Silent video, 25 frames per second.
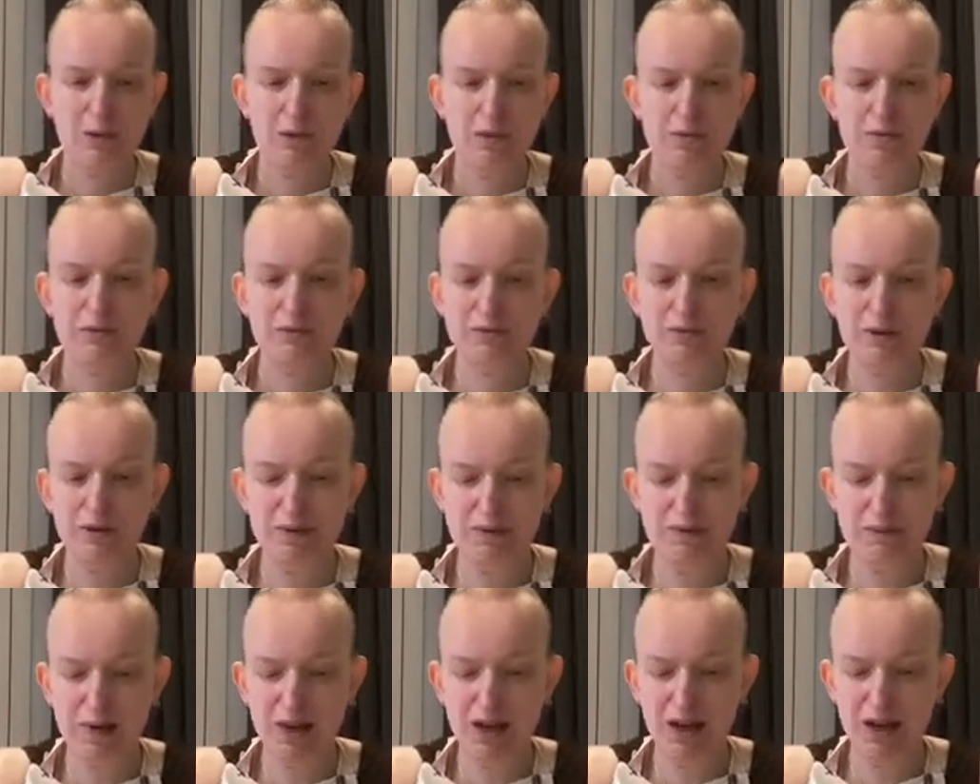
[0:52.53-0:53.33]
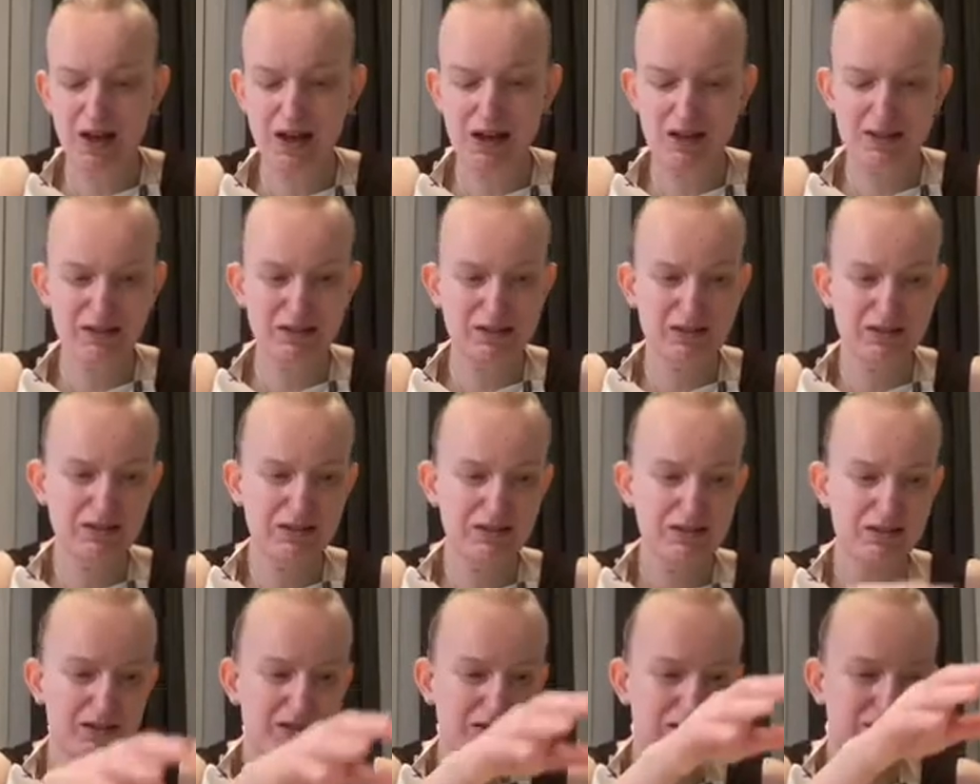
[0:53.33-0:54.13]
2 pears,
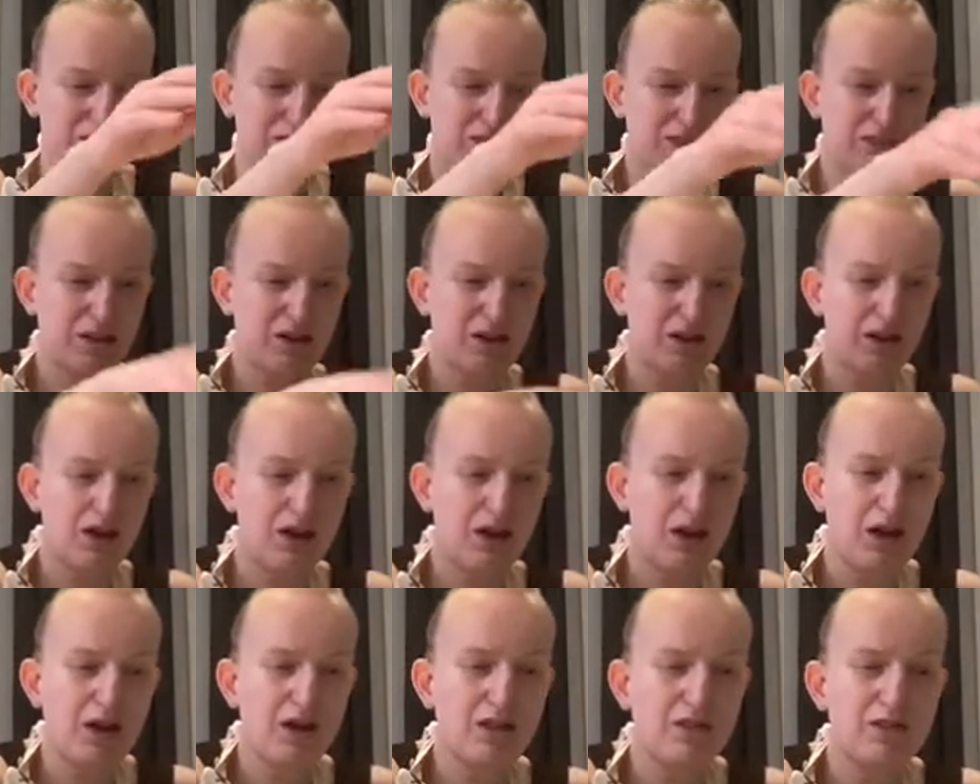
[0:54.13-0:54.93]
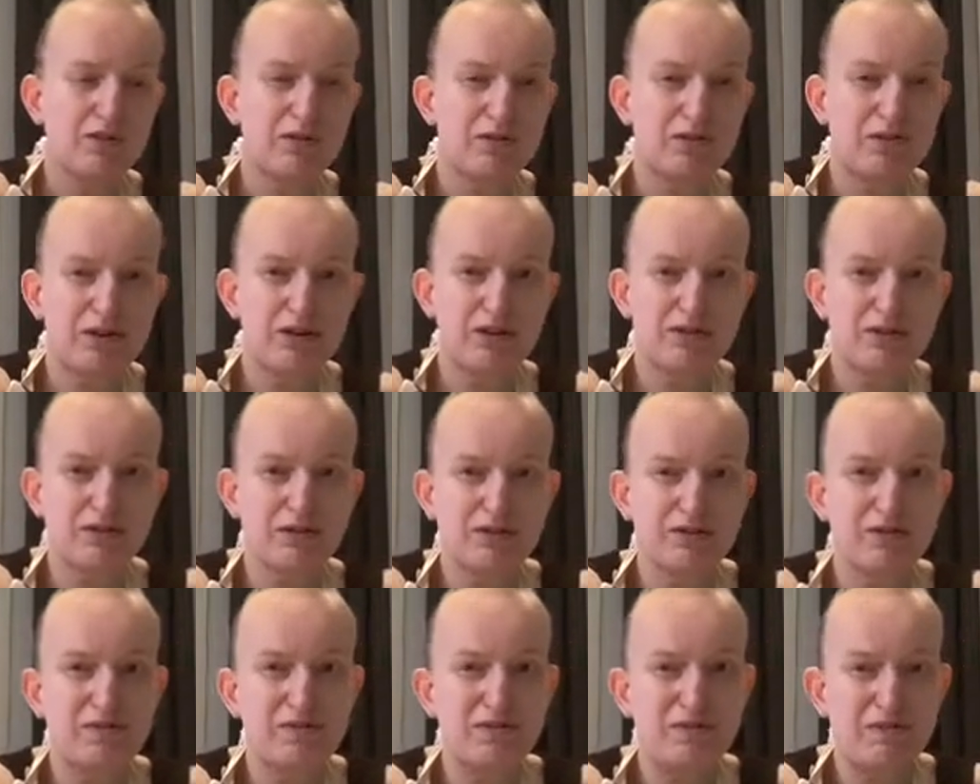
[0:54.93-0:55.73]

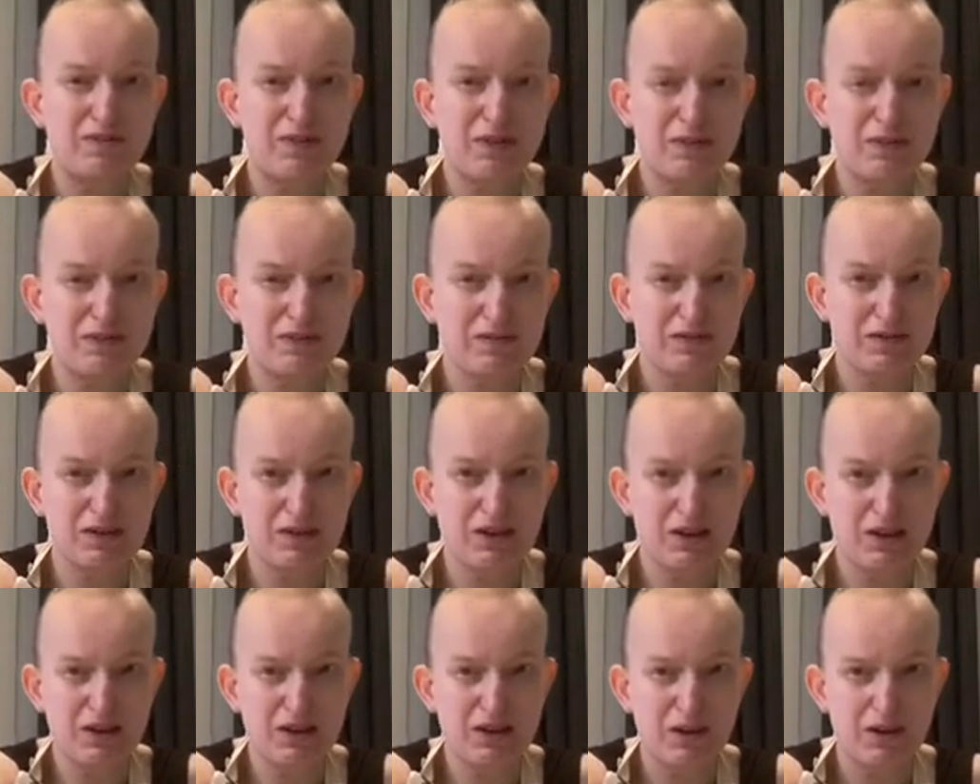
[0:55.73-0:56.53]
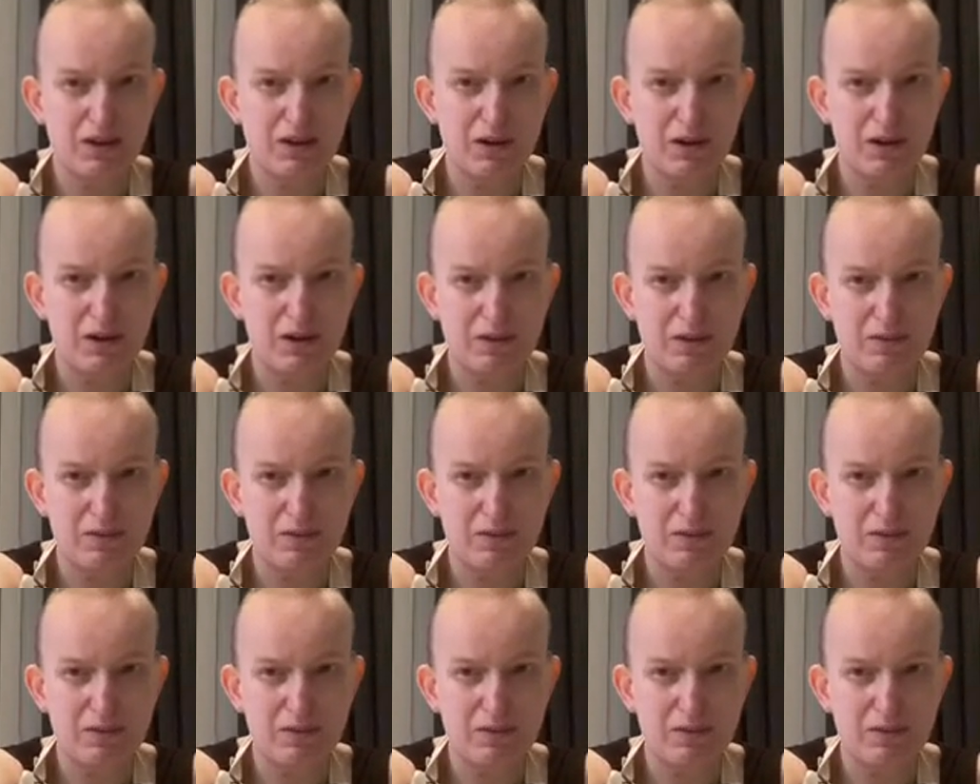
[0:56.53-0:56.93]
350